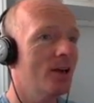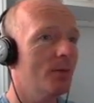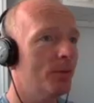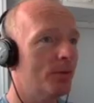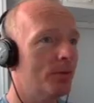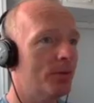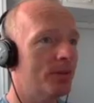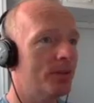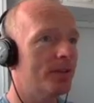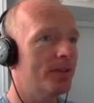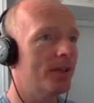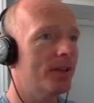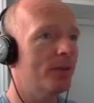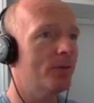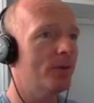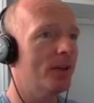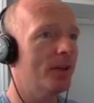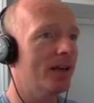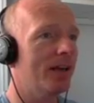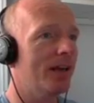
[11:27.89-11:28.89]
But this thing
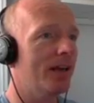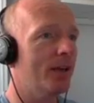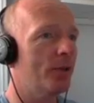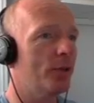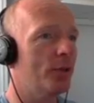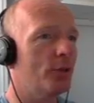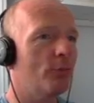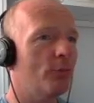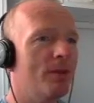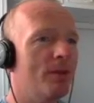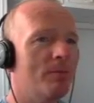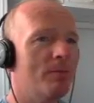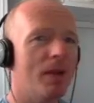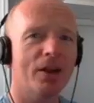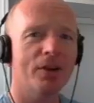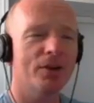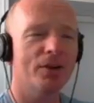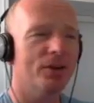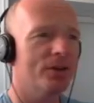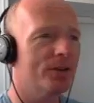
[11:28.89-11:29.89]
only had like a 3
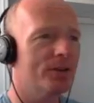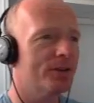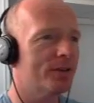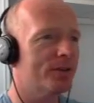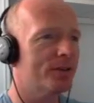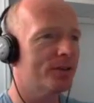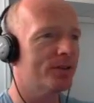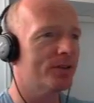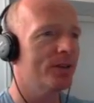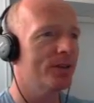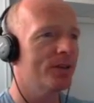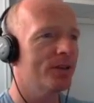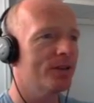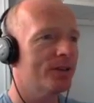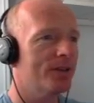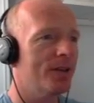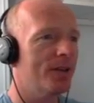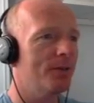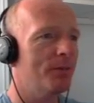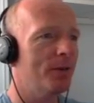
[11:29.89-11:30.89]
megahertz
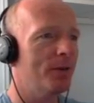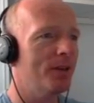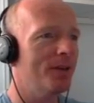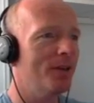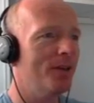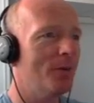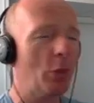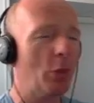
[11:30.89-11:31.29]
CPU.